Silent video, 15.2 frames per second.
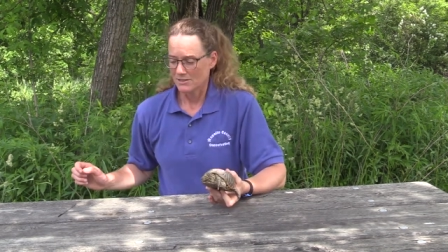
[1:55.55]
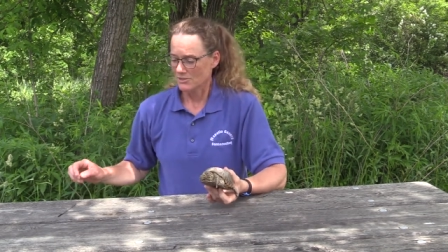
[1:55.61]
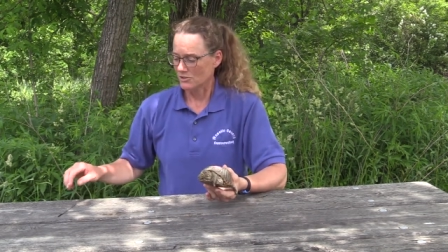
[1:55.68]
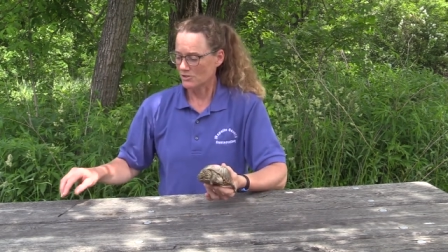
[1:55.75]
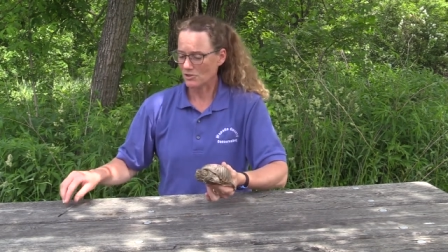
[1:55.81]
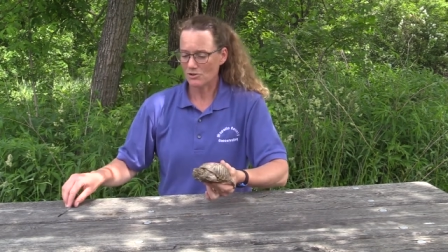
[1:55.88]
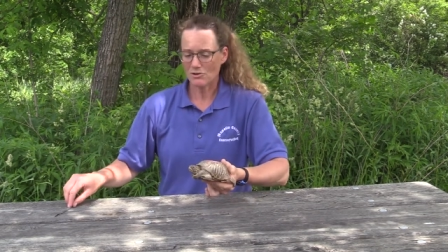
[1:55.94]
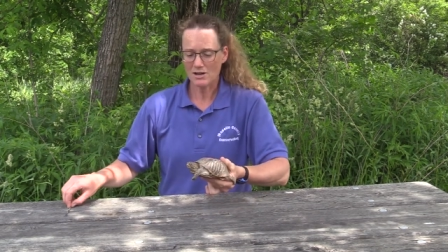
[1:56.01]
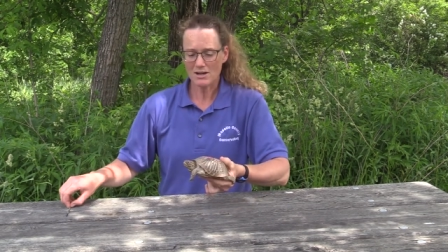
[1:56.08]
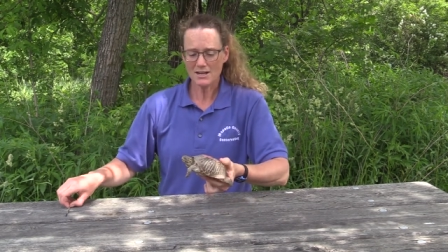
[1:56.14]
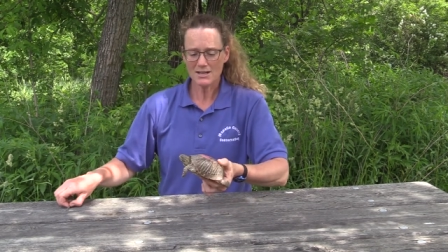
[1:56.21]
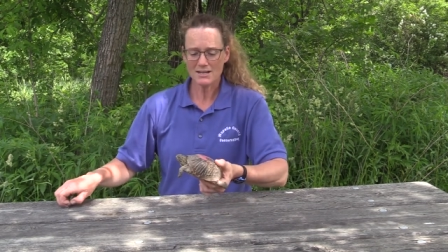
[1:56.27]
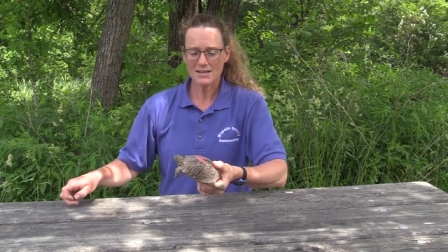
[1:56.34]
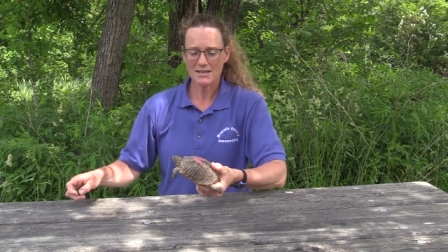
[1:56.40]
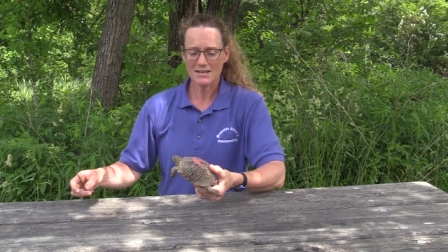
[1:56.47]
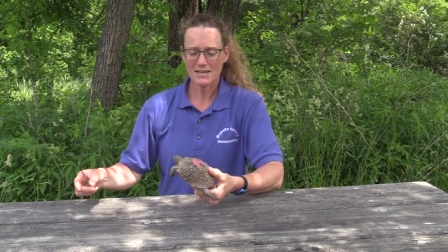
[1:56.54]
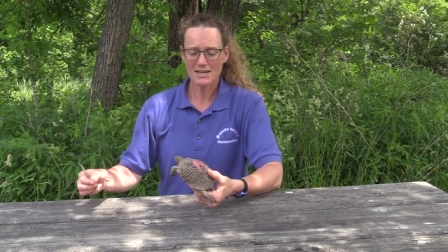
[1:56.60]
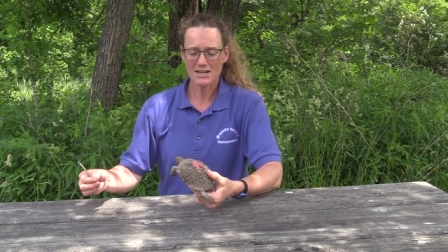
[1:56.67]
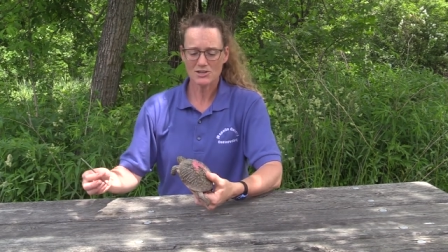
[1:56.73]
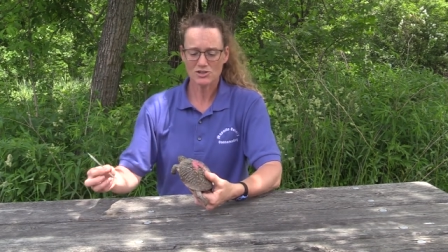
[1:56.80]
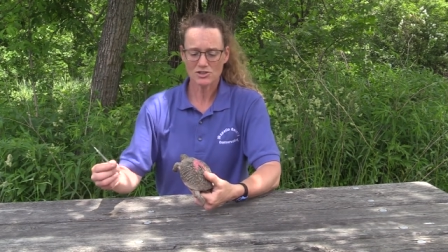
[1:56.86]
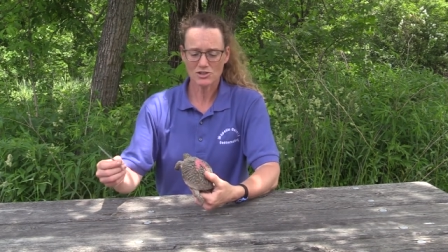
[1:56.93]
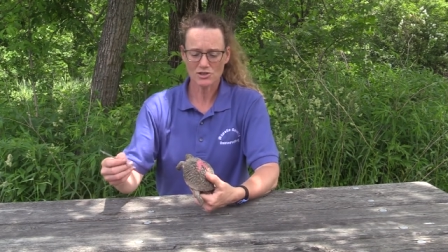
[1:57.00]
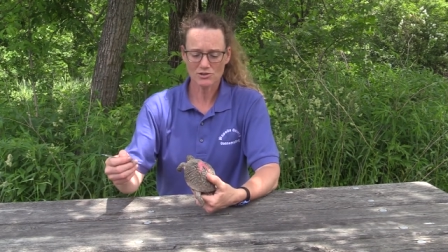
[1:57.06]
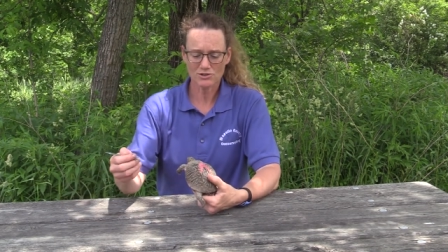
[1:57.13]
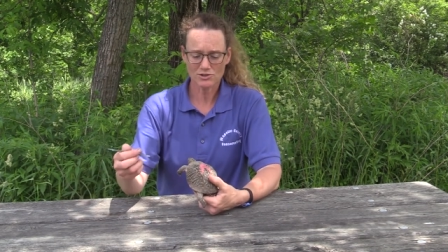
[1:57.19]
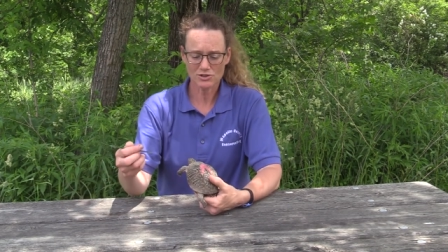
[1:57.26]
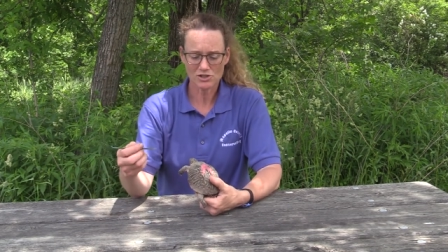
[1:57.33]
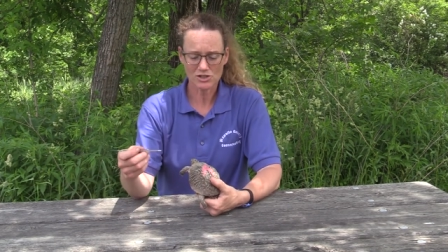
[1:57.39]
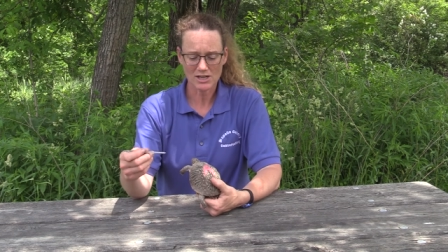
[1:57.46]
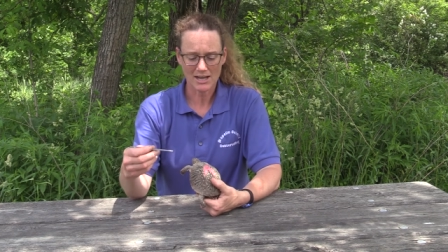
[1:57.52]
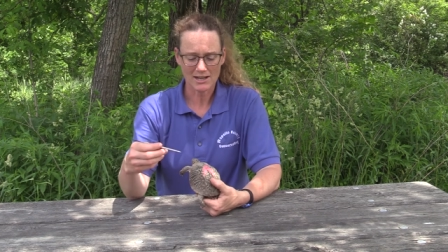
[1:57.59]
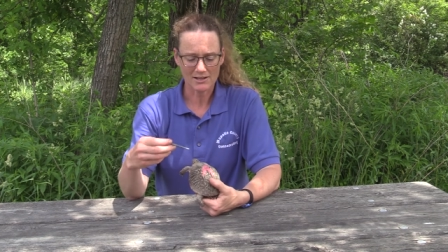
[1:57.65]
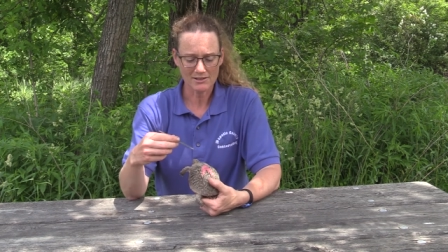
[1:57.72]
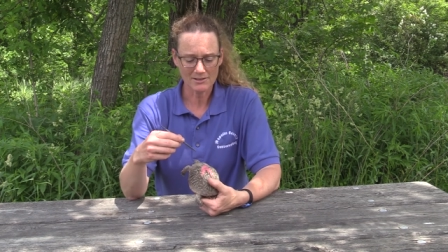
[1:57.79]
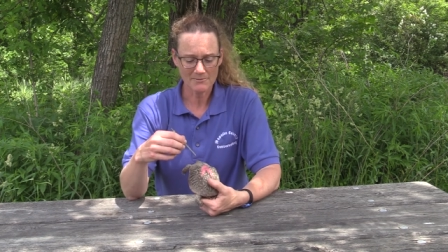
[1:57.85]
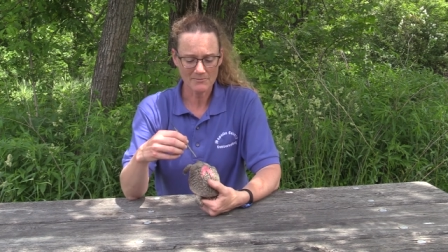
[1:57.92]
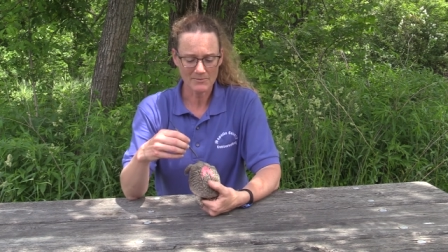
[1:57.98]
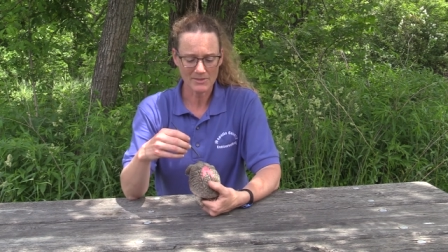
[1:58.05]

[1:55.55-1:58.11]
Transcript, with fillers: So on each turtle's shell,